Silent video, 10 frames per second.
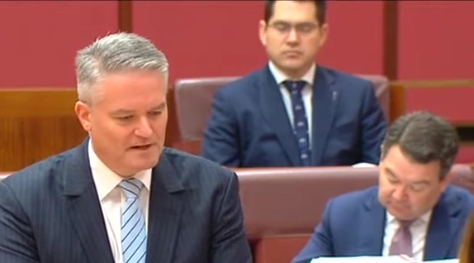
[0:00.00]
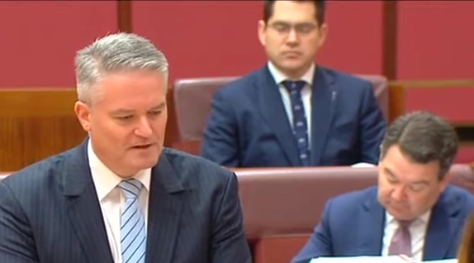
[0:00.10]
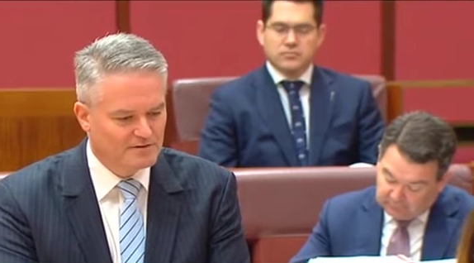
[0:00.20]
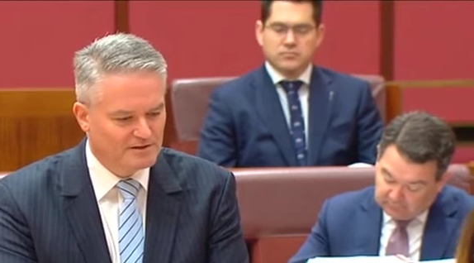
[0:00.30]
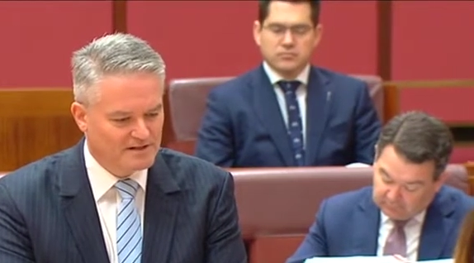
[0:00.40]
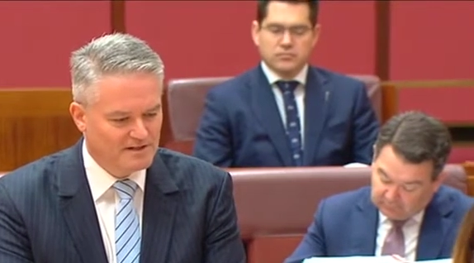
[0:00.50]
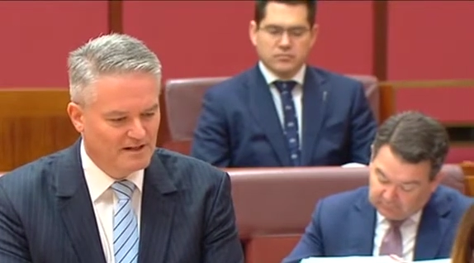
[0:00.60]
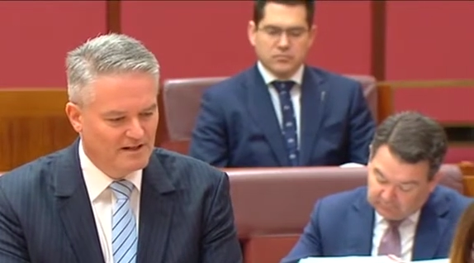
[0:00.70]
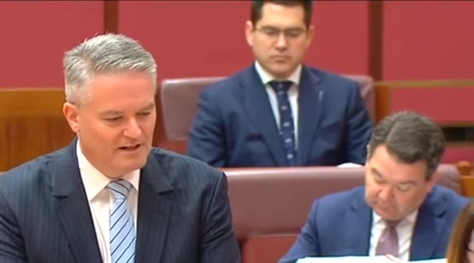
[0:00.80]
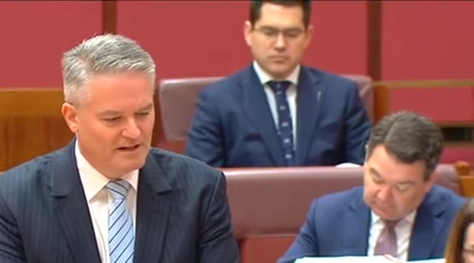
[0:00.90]
Speaker 1: Many of
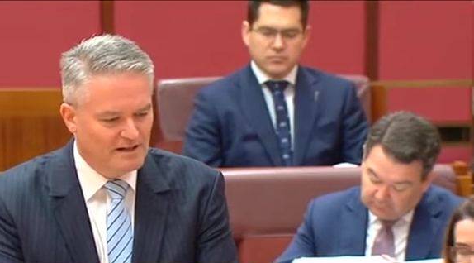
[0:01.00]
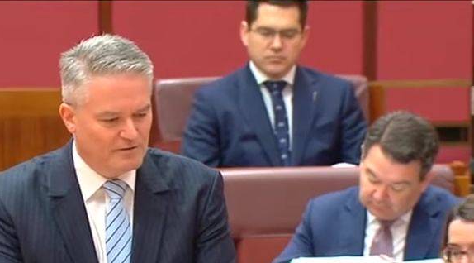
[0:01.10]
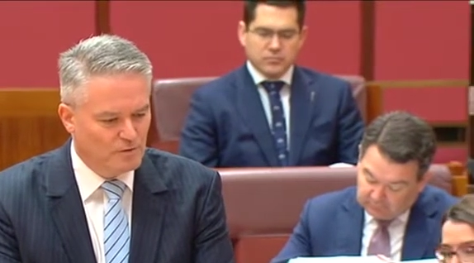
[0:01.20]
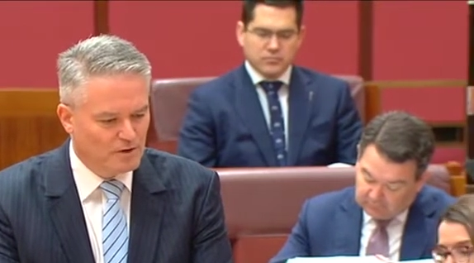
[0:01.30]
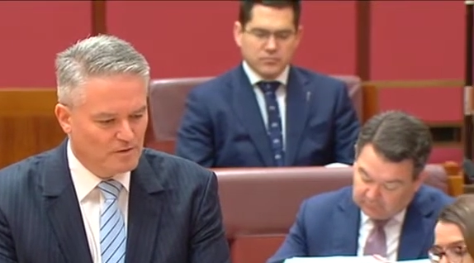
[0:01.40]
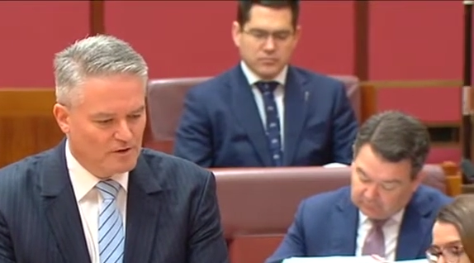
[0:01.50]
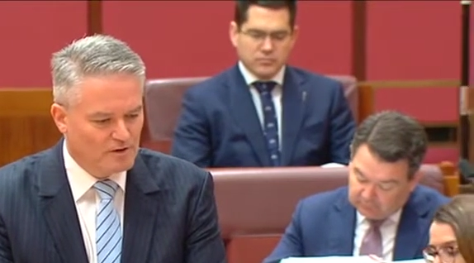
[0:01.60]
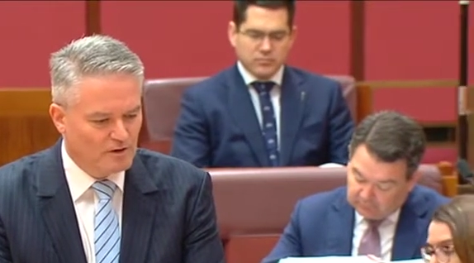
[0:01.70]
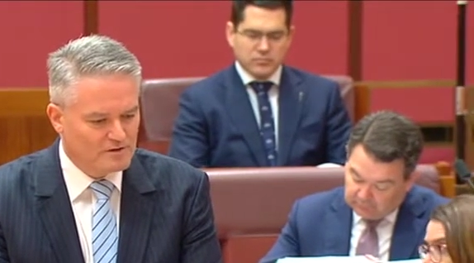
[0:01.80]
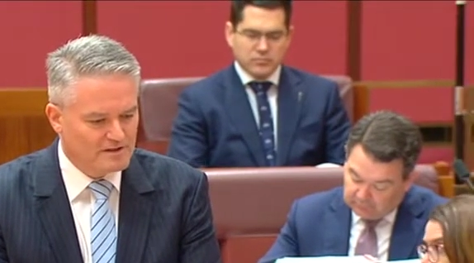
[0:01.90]
us have worked with
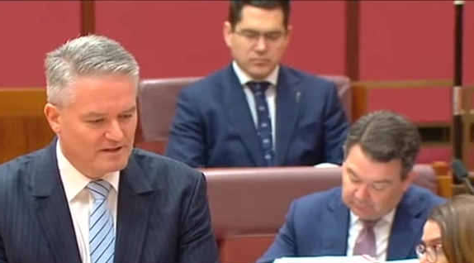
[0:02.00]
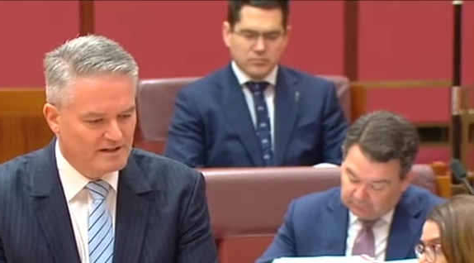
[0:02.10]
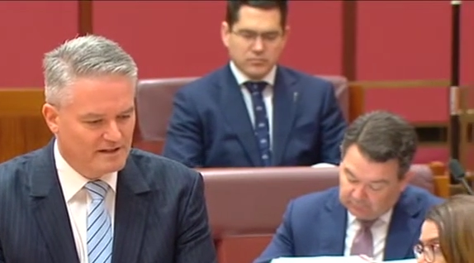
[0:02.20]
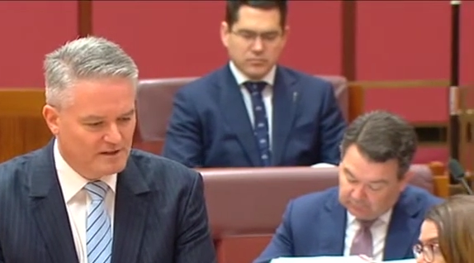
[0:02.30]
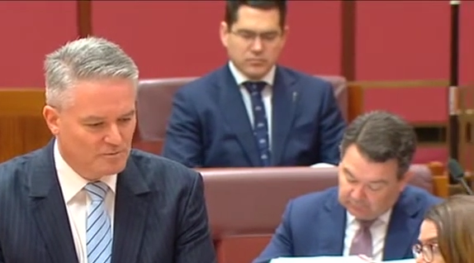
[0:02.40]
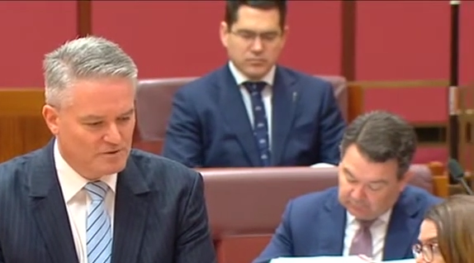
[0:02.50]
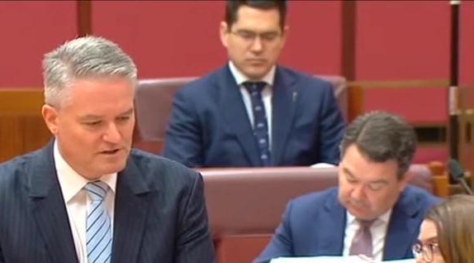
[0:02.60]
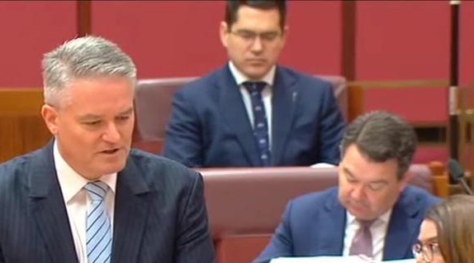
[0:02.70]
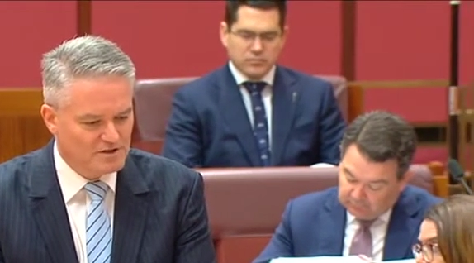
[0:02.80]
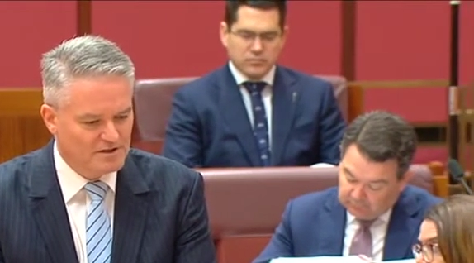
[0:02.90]
her closely in
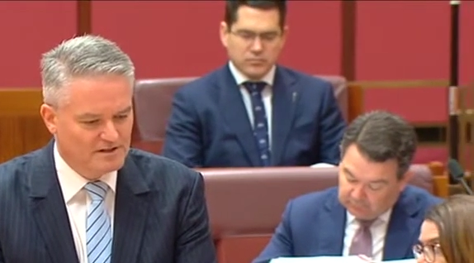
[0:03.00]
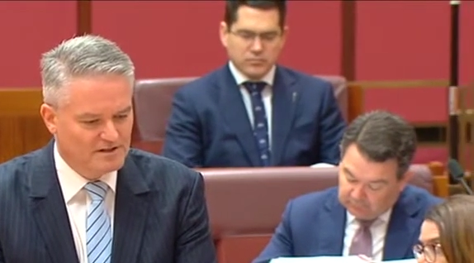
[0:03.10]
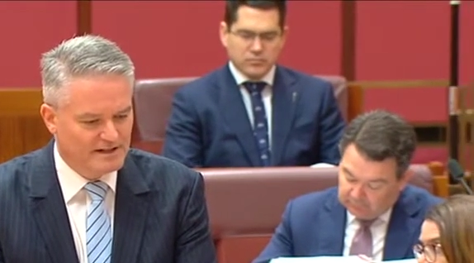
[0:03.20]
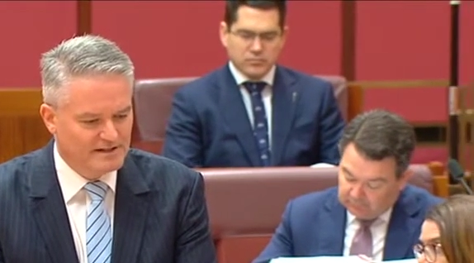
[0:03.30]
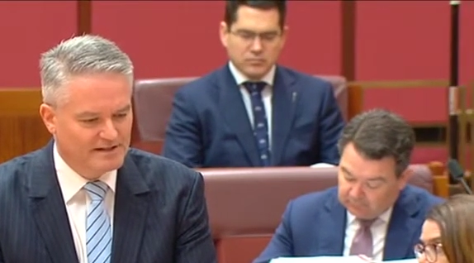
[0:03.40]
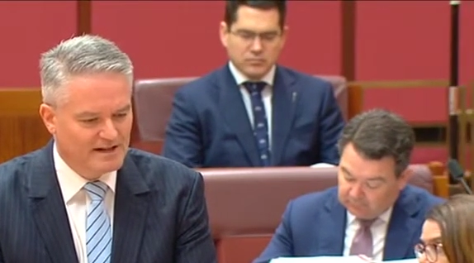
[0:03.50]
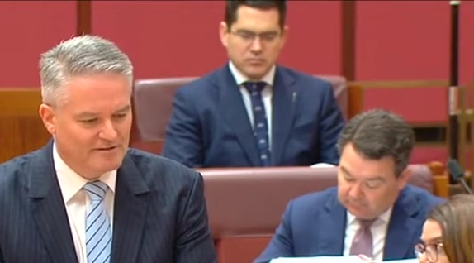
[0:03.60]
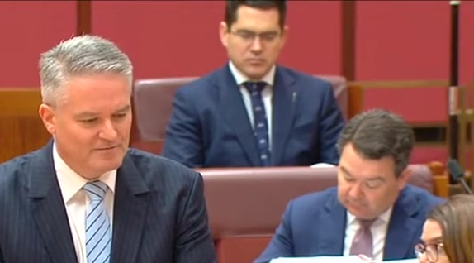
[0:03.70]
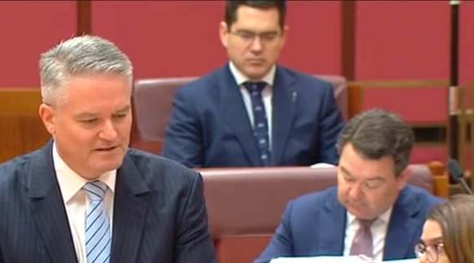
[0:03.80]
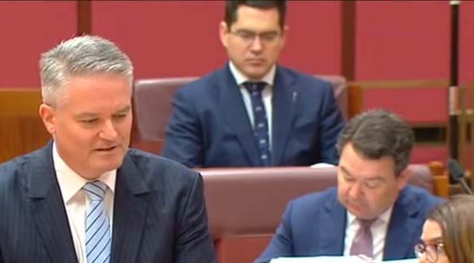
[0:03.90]
opposition and in
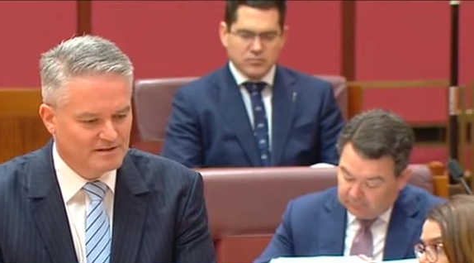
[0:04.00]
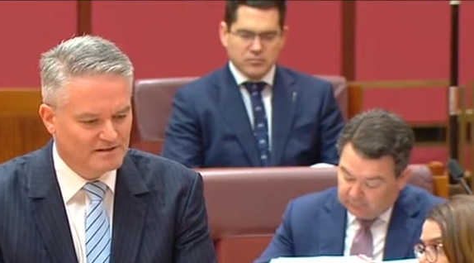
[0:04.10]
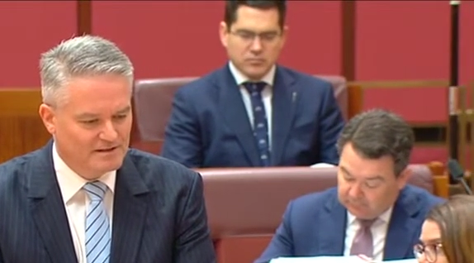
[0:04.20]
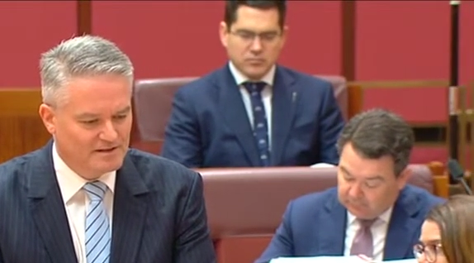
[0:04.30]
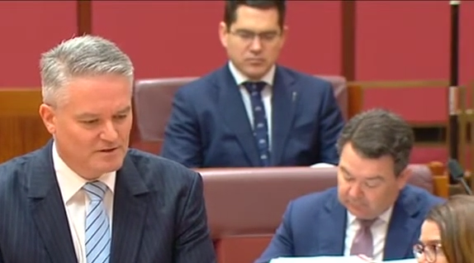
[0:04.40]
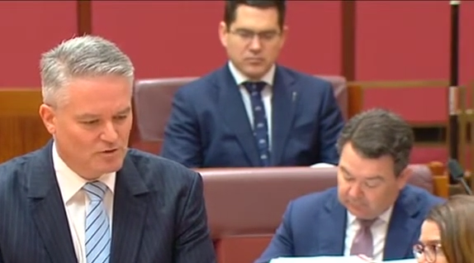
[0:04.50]
government, there's no